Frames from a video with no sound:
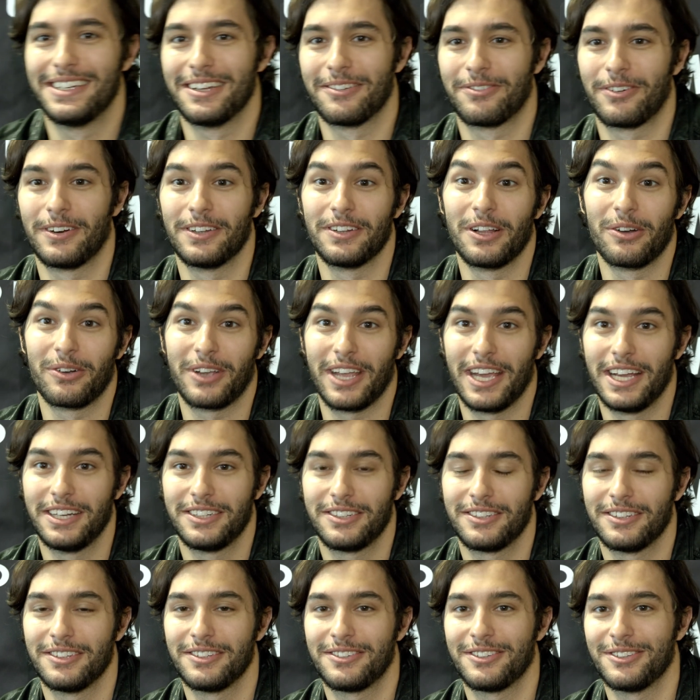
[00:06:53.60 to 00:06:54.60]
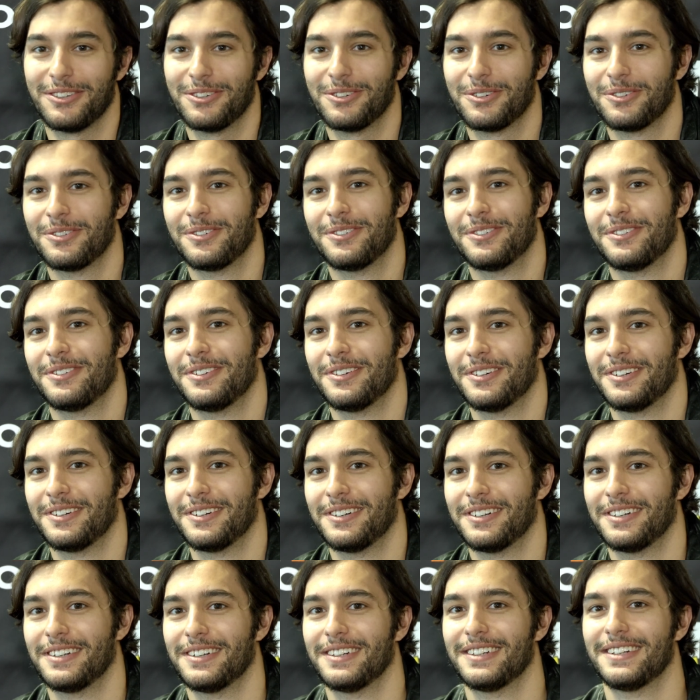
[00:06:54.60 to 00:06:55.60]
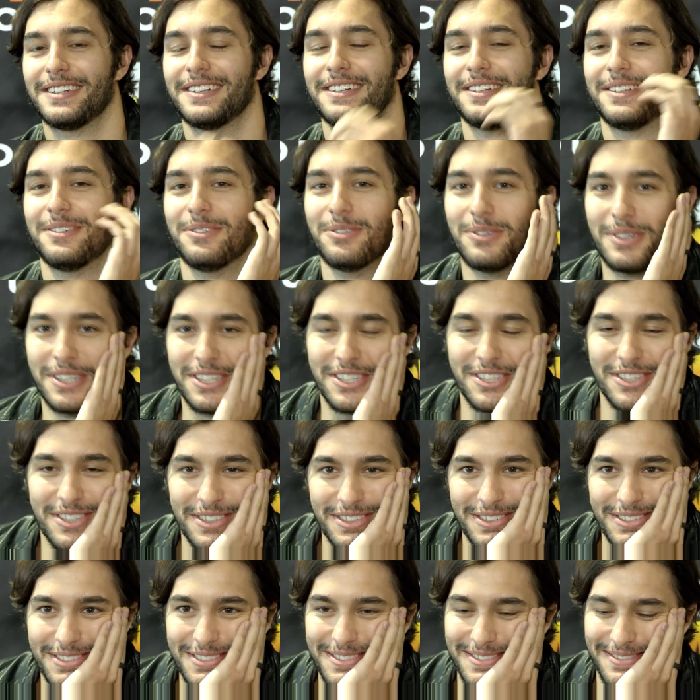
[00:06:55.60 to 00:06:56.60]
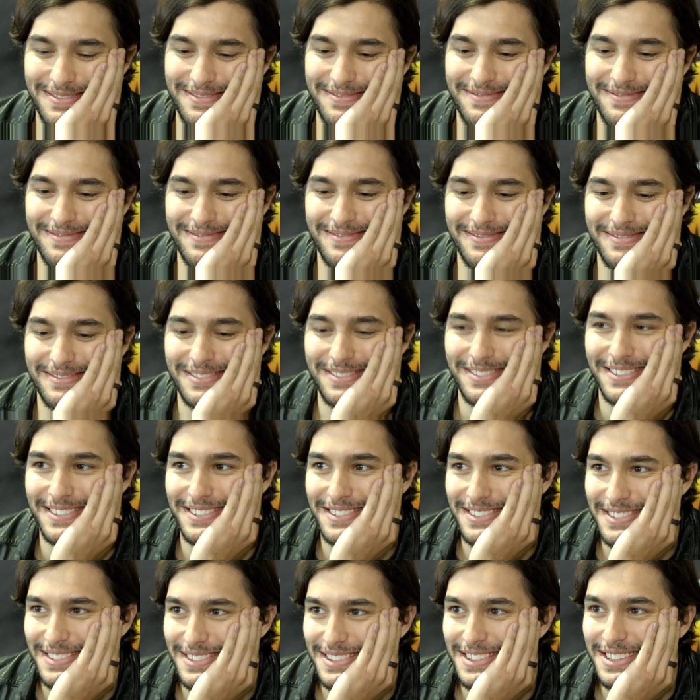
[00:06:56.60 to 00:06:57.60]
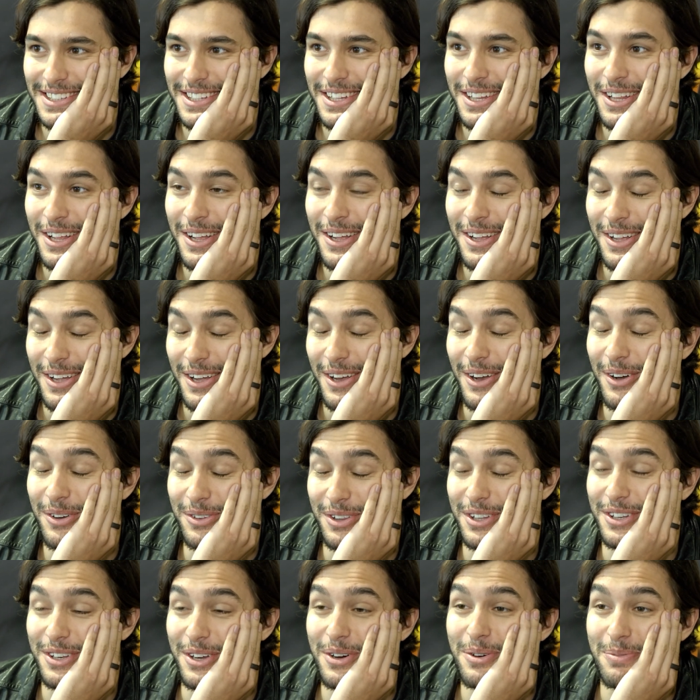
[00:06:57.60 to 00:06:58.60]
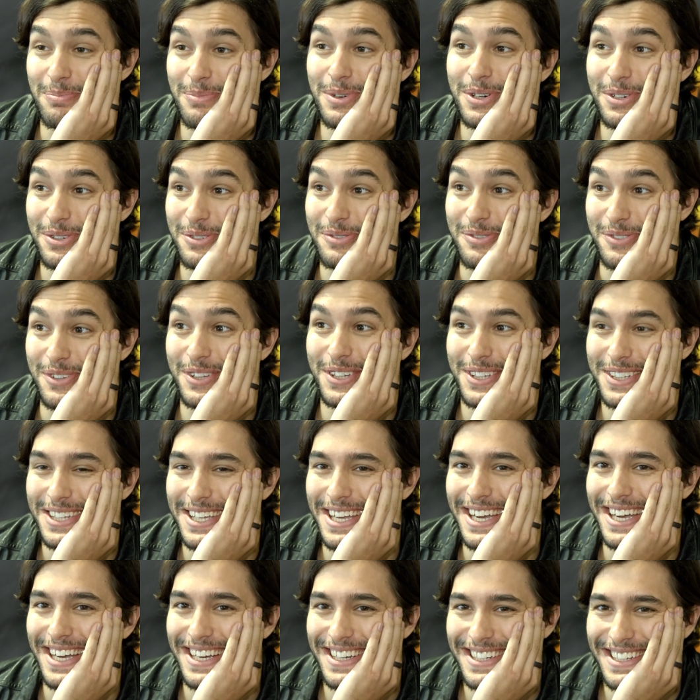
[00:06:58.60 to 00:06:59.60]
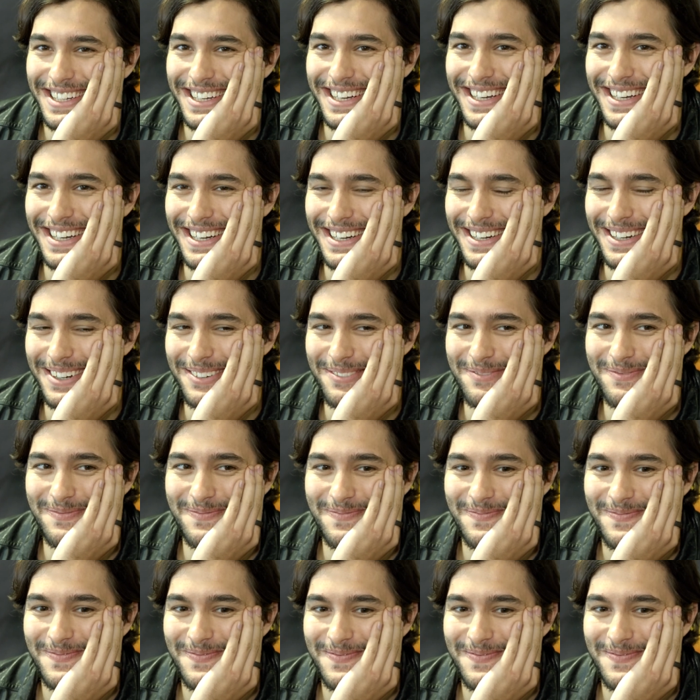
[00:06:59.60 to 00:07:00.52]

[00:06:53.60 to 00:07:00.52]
different location too, which. They moved the dome. Oh, the dome moved. Yeah. Um,